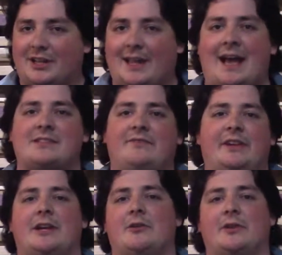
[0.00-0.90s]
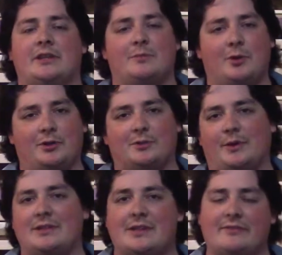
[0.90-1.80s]
last video in the Mould
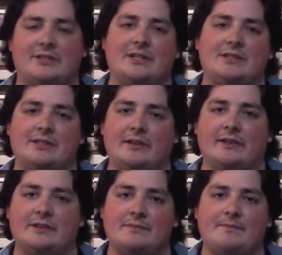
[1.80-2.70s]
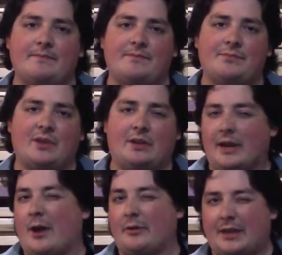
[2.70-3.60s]
2017 series.
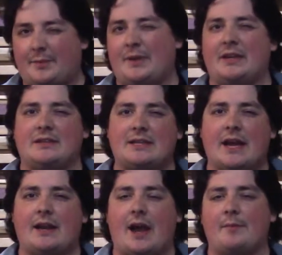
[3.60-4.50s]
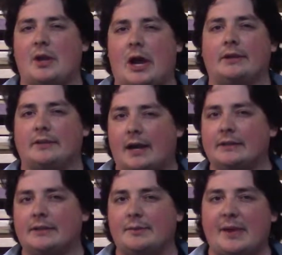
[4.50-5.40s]
Now with that being said, I'm not done
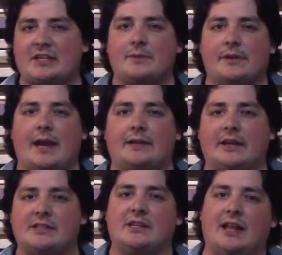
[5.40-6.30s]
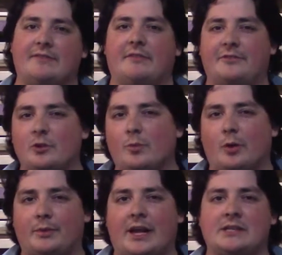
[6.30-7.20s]
in the basement yet. I still have a few
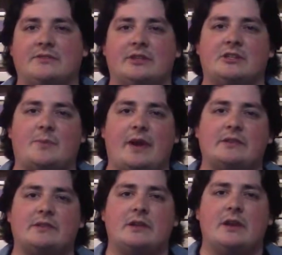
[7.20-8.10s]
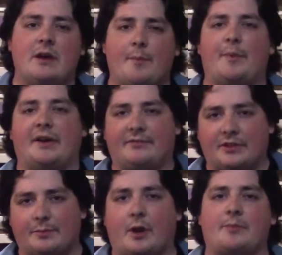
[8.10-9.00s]
more plans for the space, but for
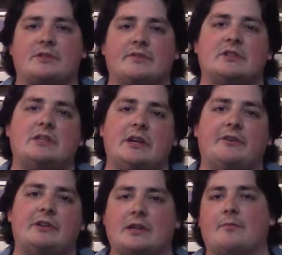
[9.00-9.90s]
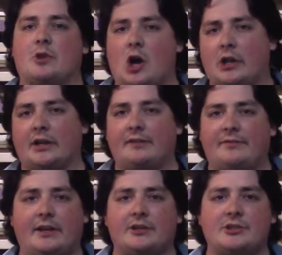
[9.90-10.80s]
the purpose of the series I'm calling it
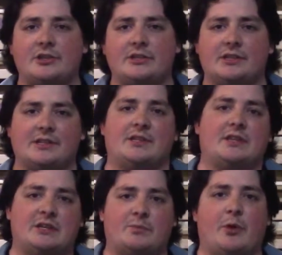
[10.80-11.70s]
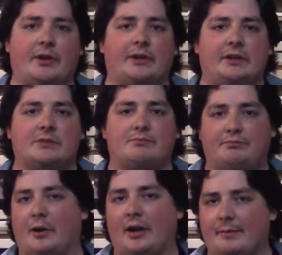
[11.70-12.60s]
finished, since at this point it is
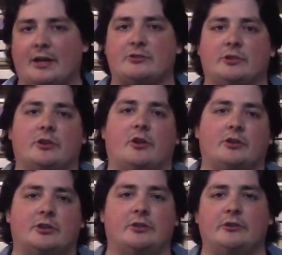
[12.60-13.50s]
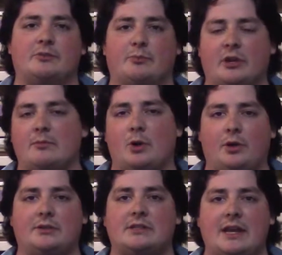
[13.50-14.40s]
pretty much returned to its
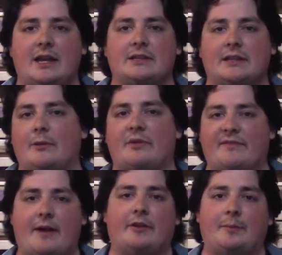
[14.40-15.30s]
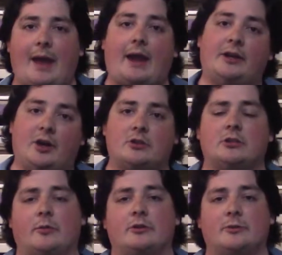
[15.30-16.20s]
pre-mold state that we found it back in
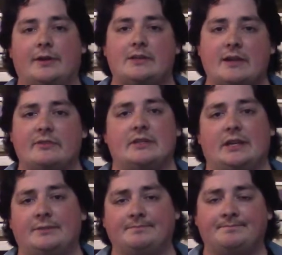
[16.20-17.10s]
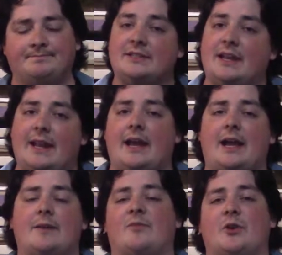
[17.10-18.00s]
October 2017. Today
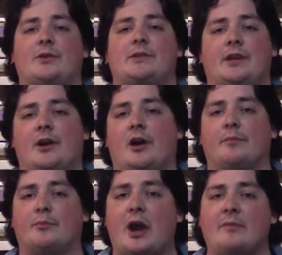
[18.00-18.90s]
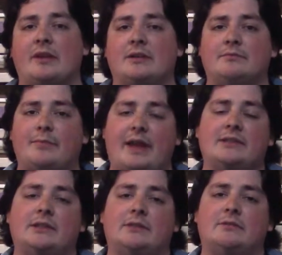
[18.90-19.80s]
I am focusing on priming,
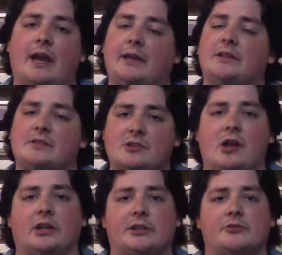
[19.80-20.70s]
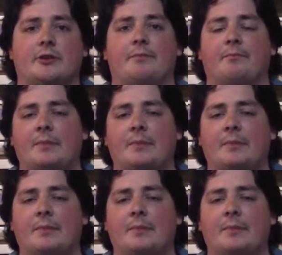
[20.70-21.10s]
painting, and installing the trim,